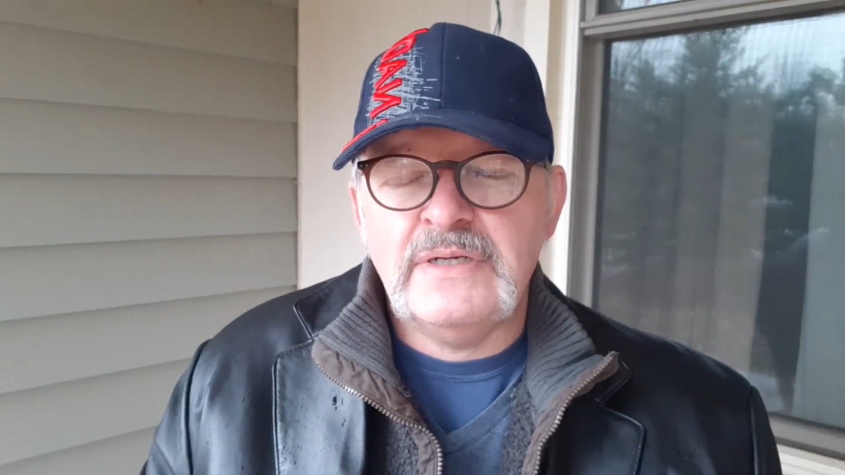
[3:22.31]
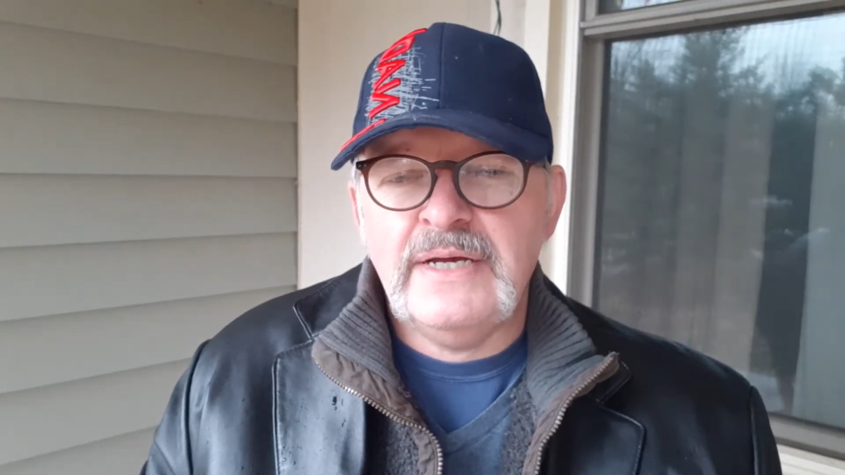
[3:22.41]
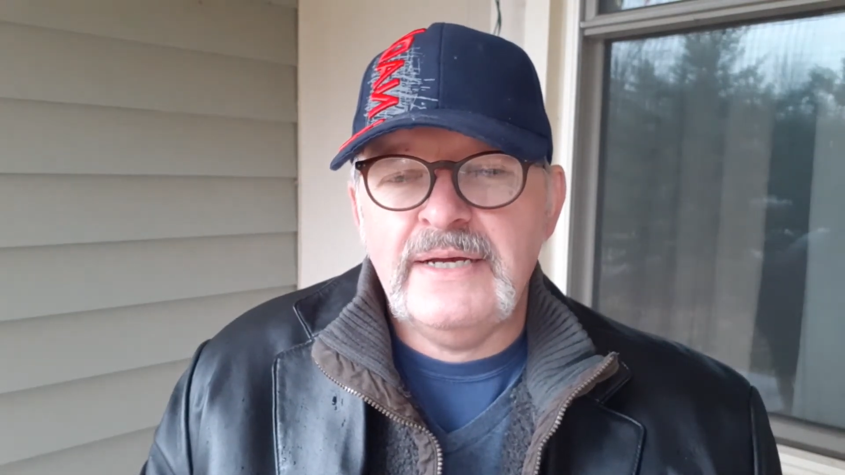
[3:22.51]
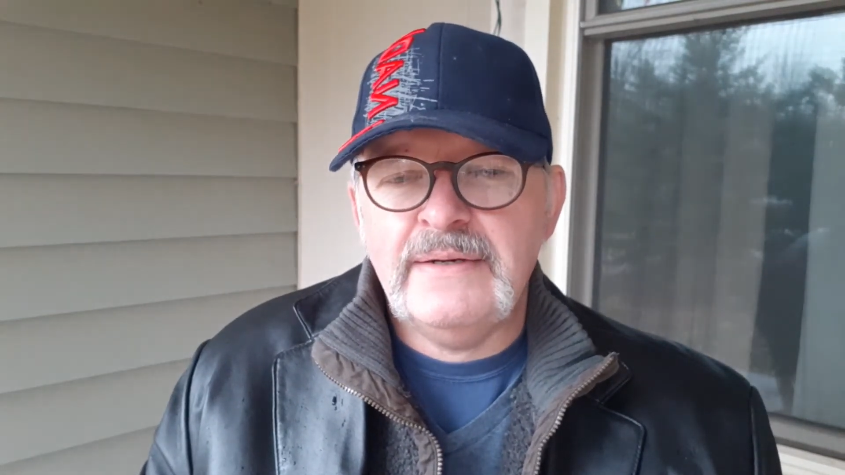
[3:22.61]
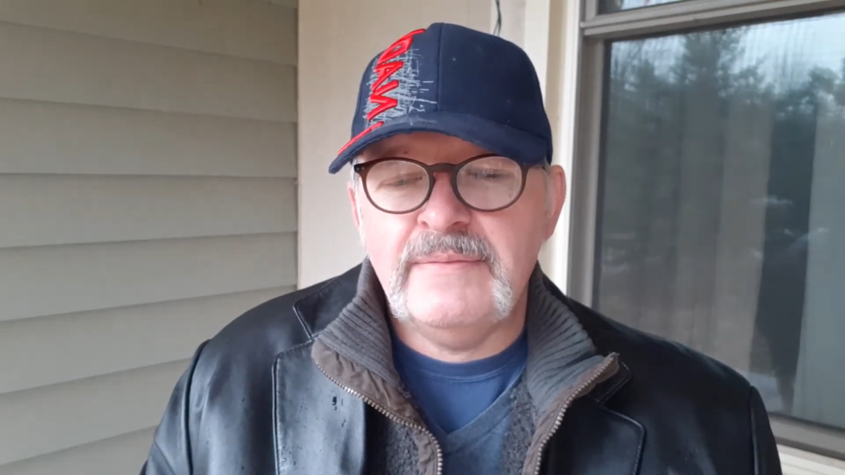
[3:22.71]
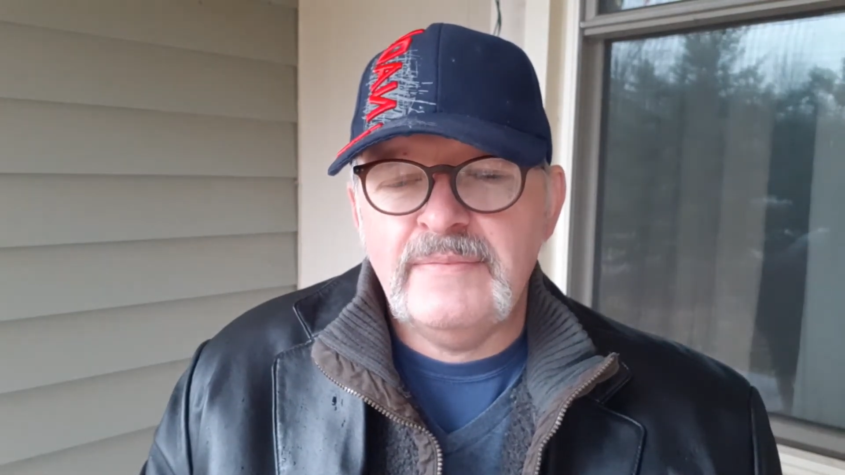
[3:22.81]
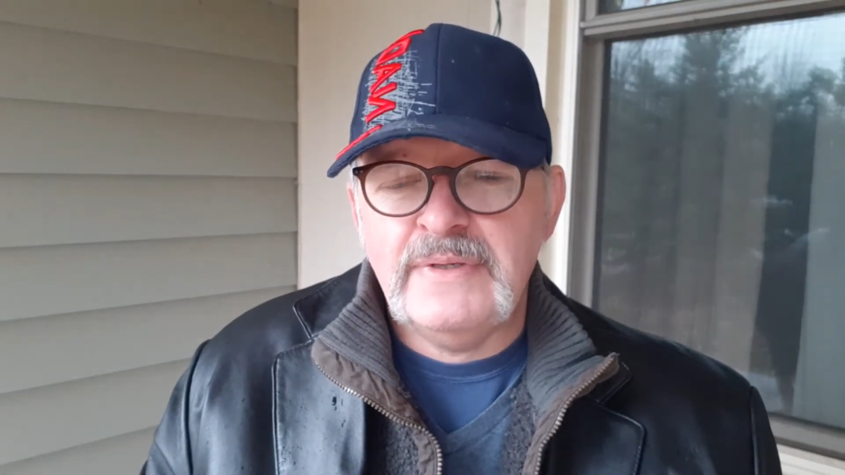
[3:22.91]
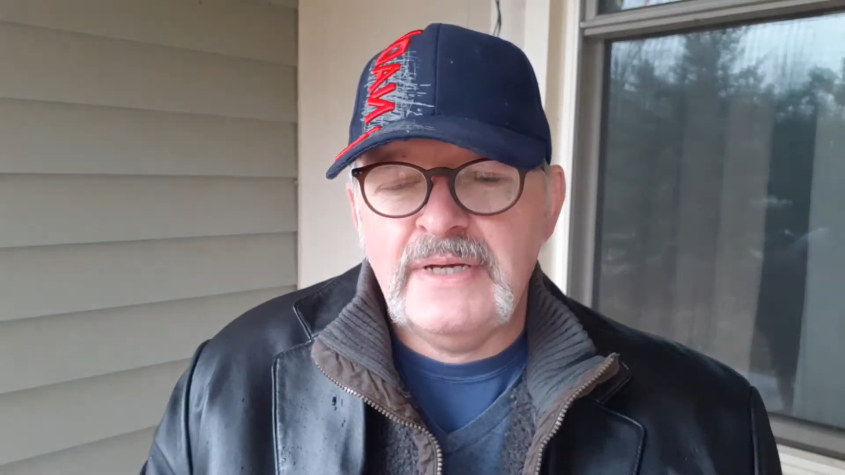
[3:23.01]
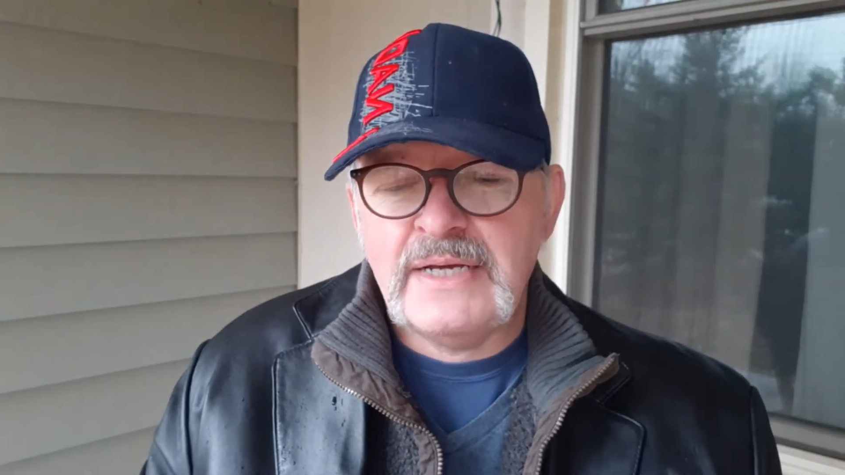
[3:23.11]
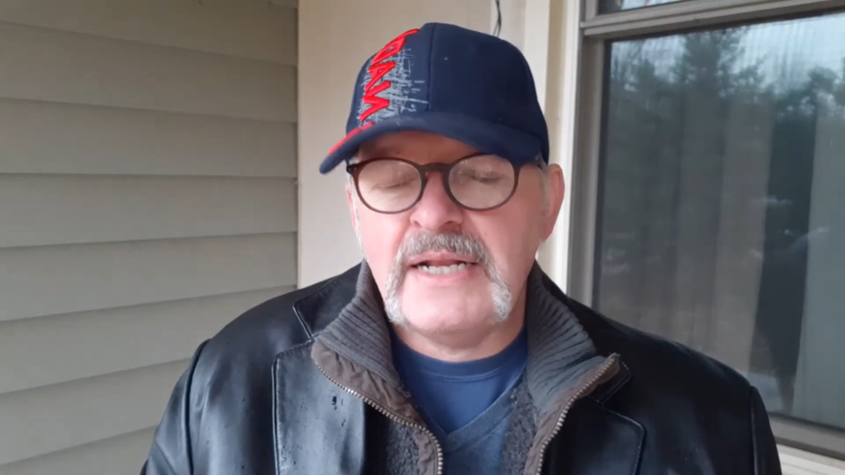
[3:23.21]

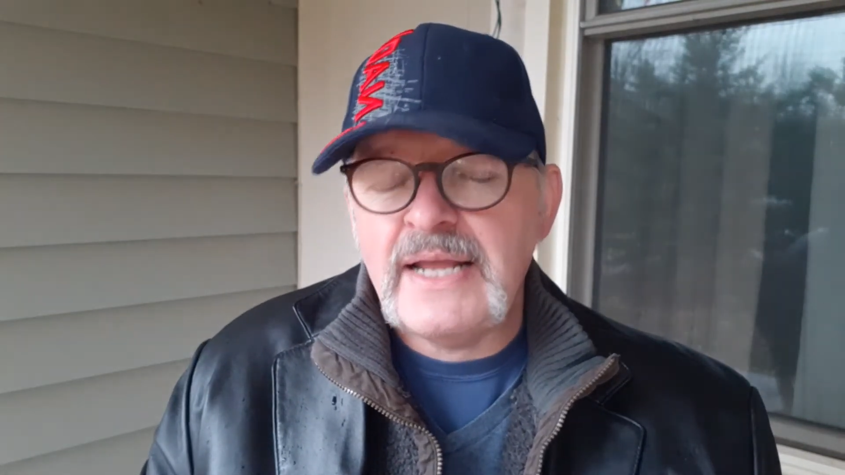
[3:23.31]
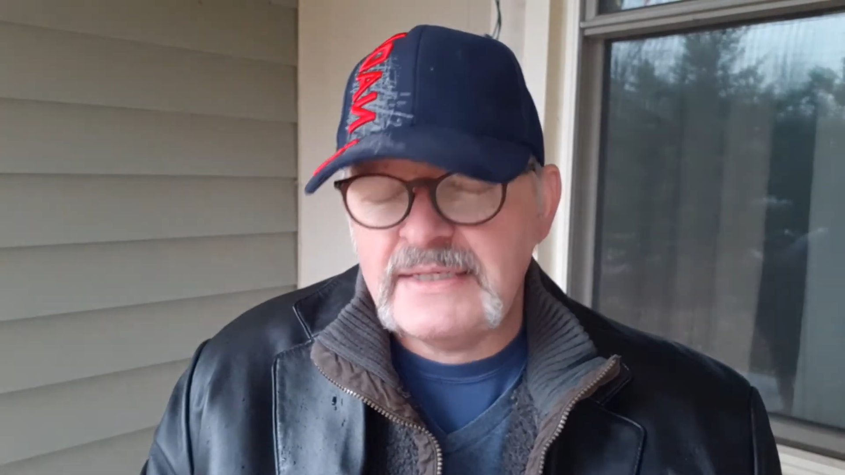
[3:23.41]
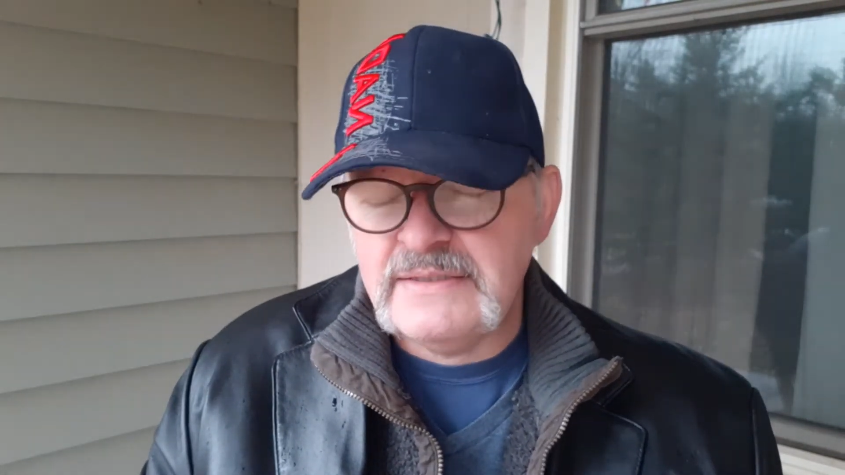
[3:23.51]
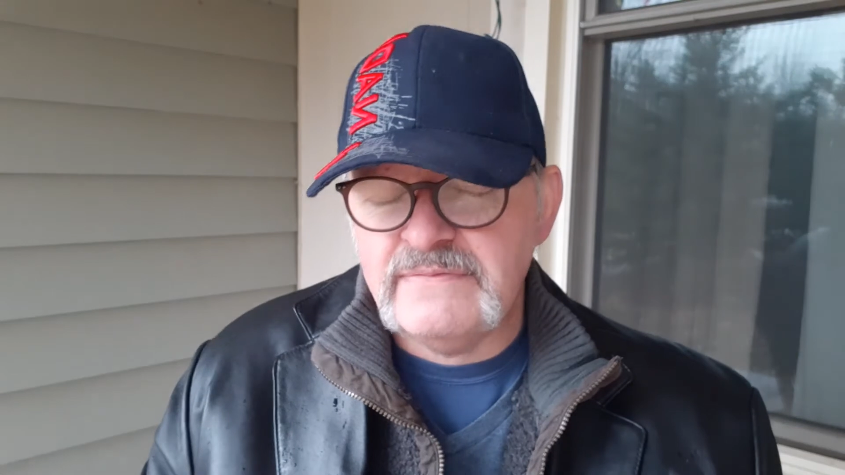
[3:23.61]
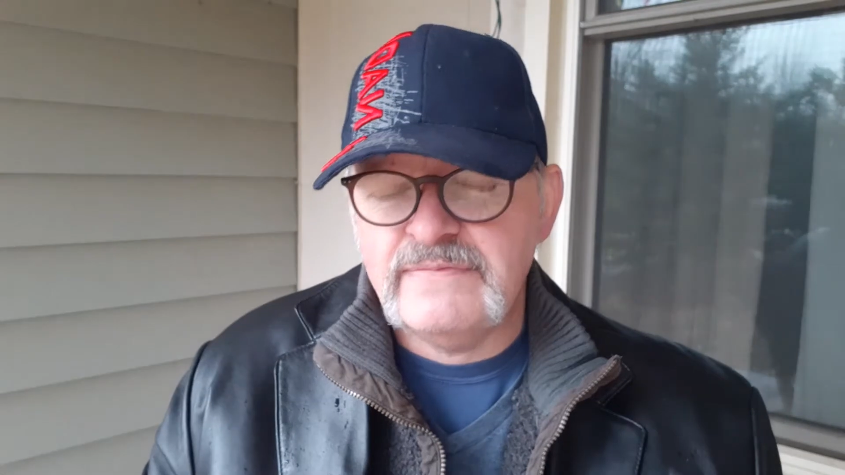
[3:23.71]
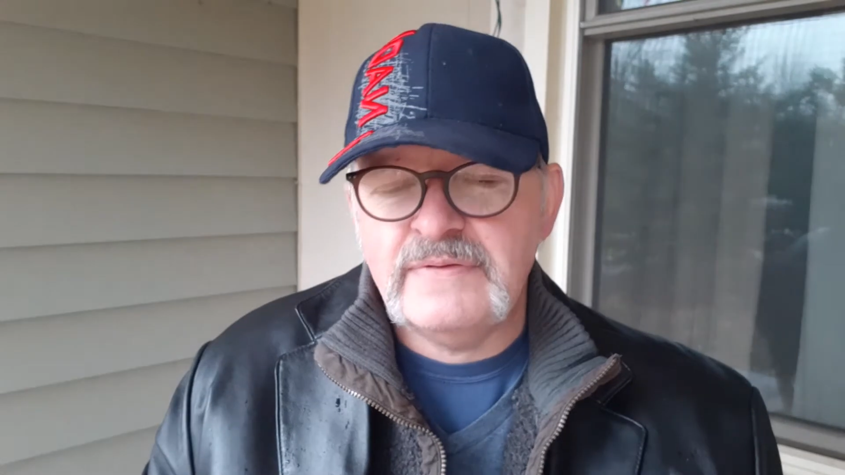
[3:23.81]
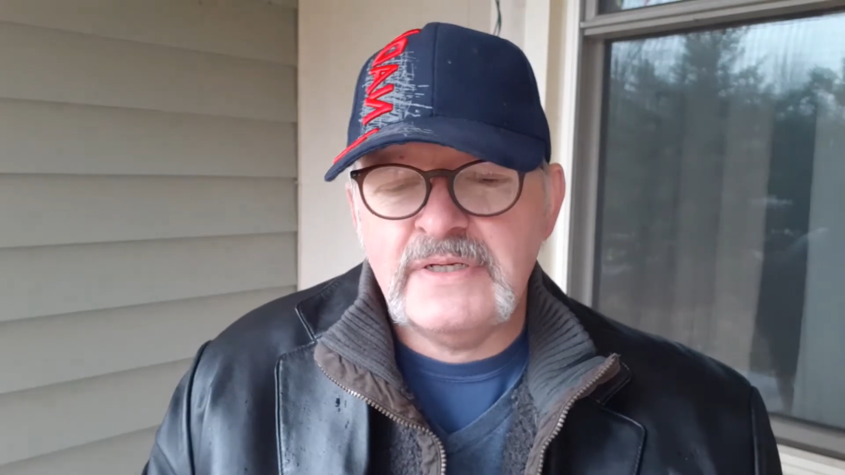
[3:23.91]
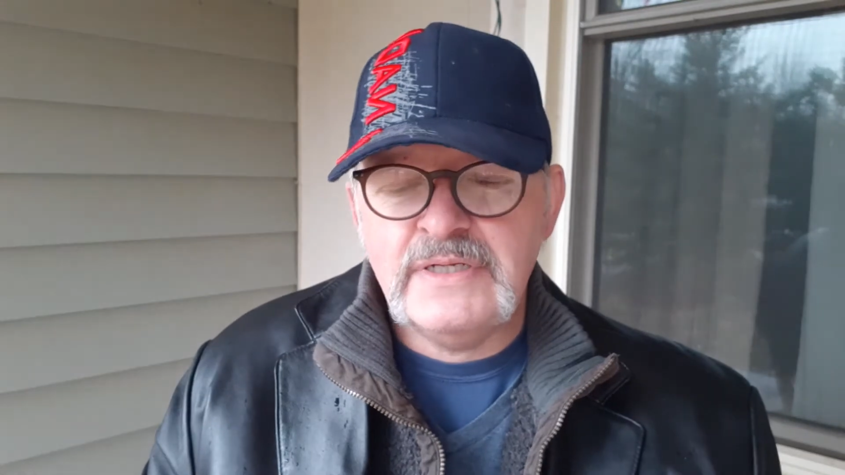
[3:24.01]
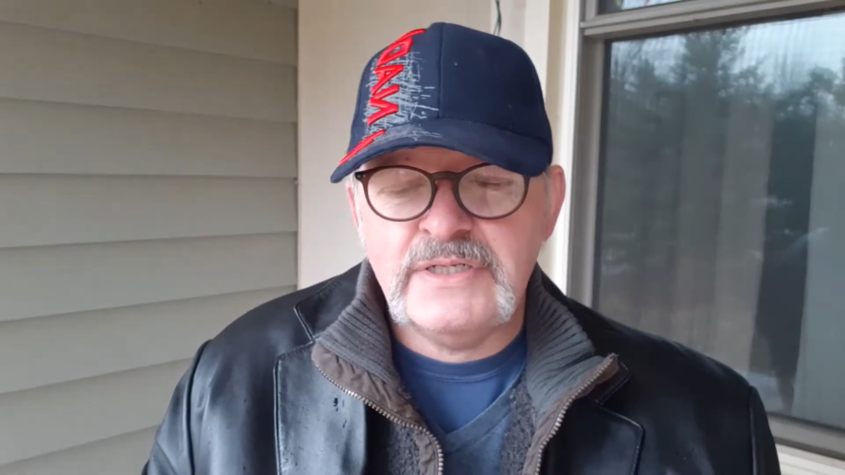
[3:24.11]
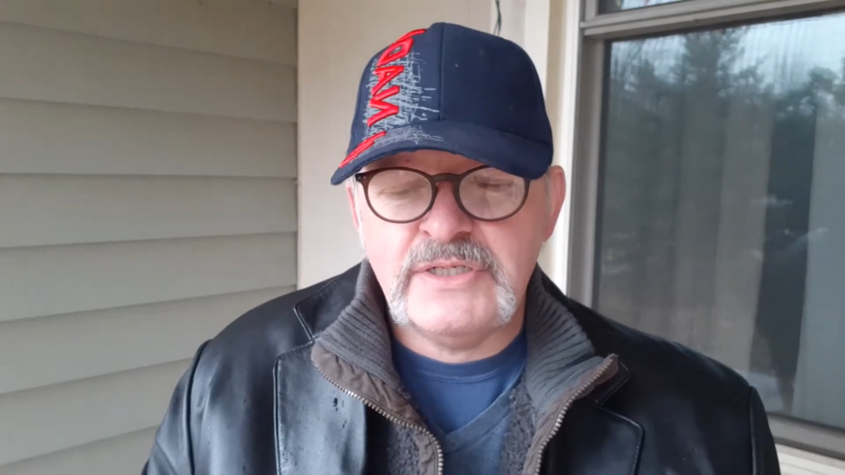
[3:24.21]
a collective
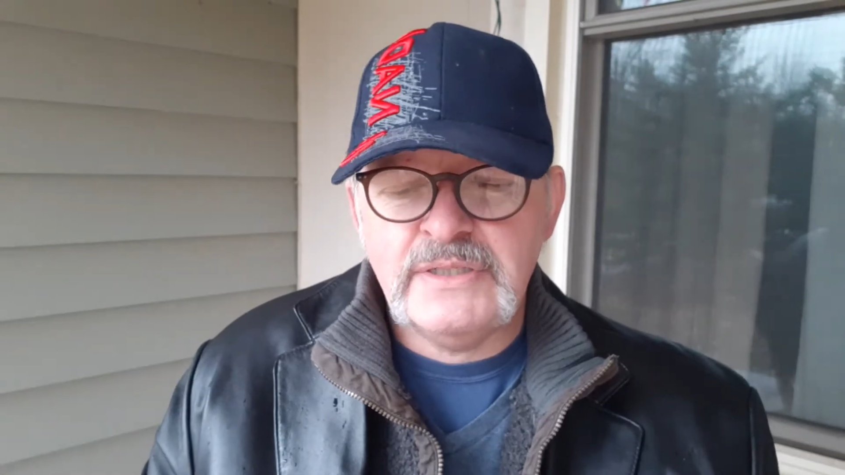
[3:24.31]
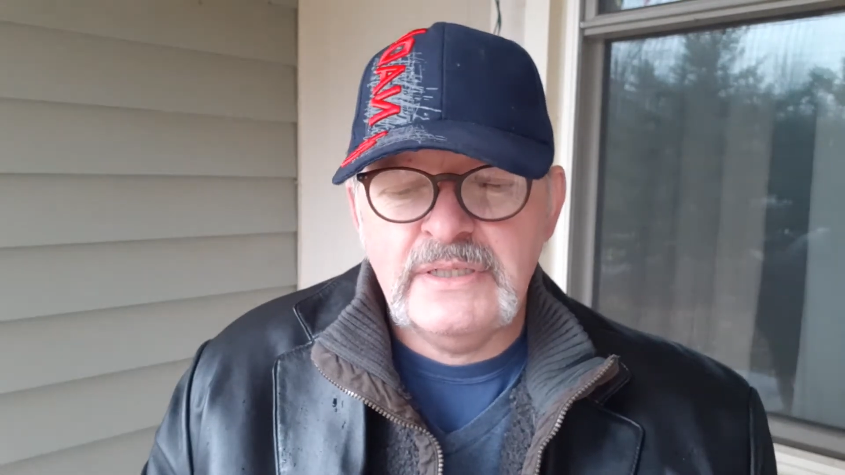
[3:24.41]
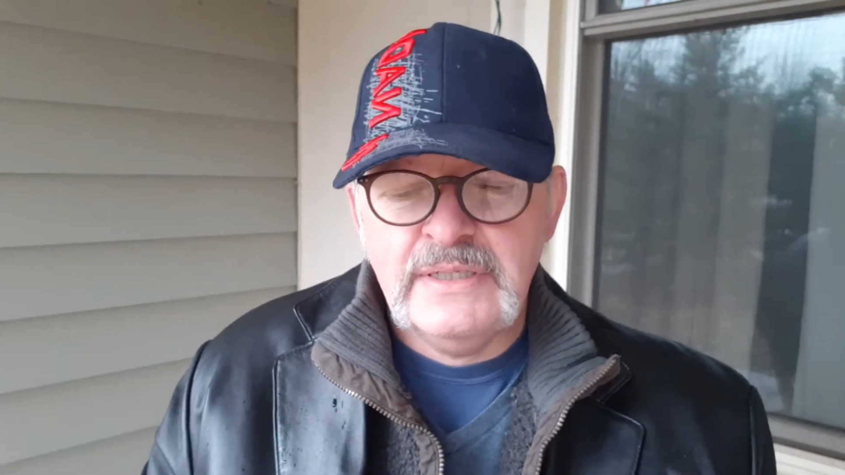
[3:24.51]
condition,